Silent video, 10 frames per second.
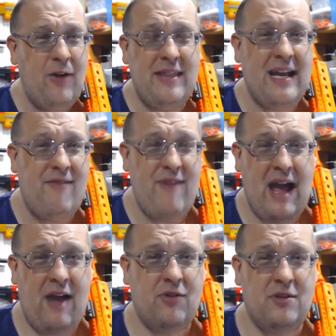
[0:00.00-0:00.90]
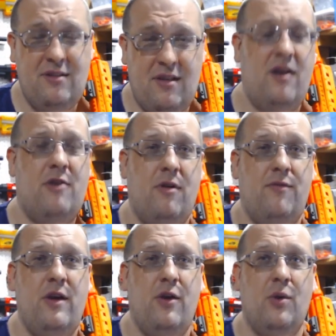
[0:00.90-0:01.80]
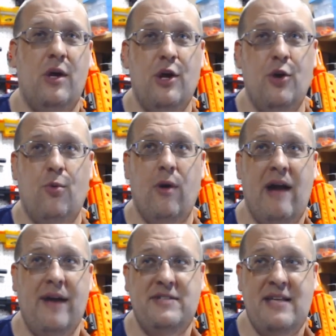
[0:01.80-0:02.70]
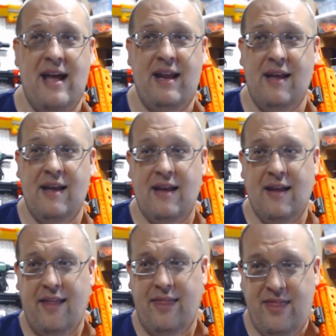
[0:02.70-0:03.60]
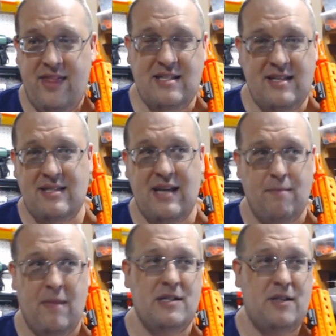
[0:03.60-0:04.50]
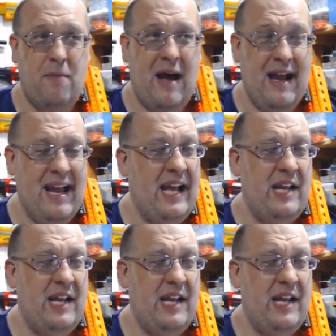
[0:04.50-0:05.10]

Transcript: I don't think I've ever done a review where I've said, this is a must buy.